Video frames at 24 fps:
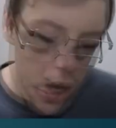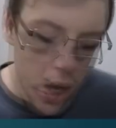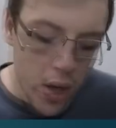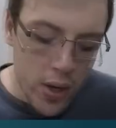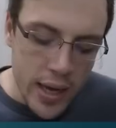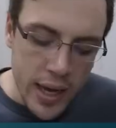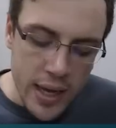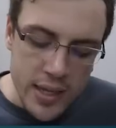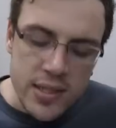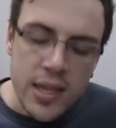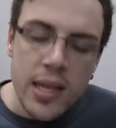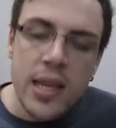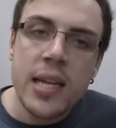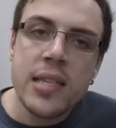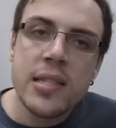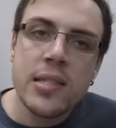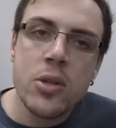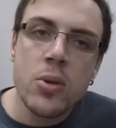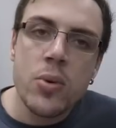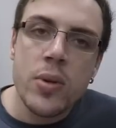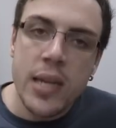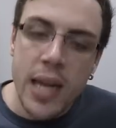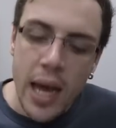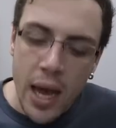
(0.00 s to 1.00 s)
Okay, so
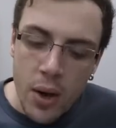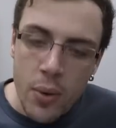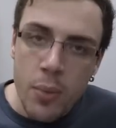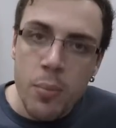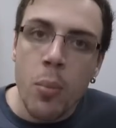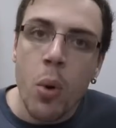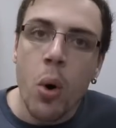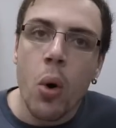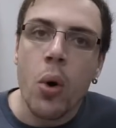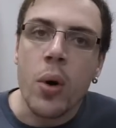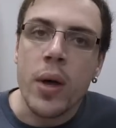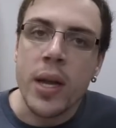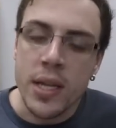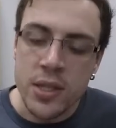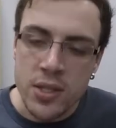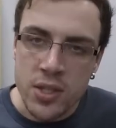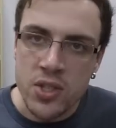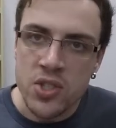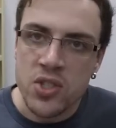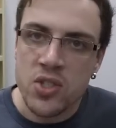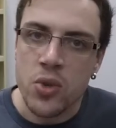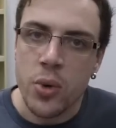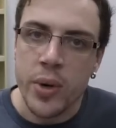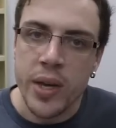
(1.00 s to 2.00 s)
let's look now more into
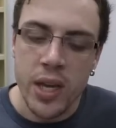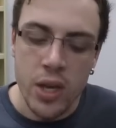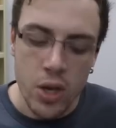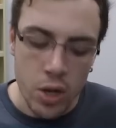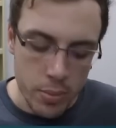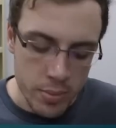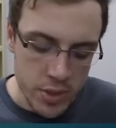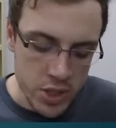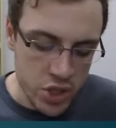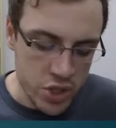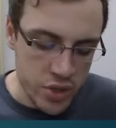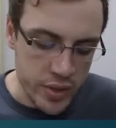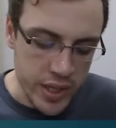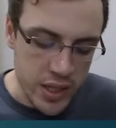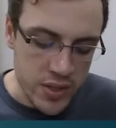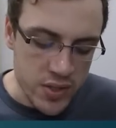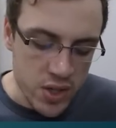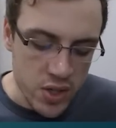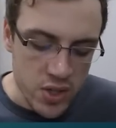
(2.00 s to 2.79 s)
stoichiometry.